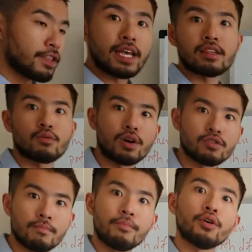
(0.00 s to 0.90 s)
next
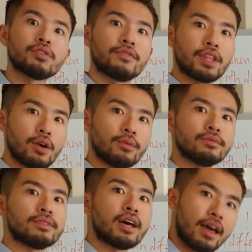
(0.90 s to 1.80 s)
question, pause the video,
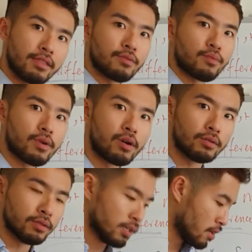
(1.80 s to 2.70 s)
and we'll
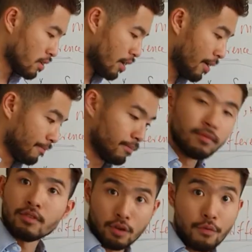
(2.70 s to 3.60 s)

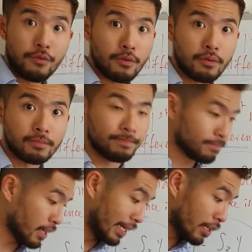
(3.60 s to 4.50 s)
go through
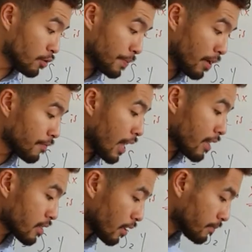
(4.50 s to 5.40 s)
a little bit of that.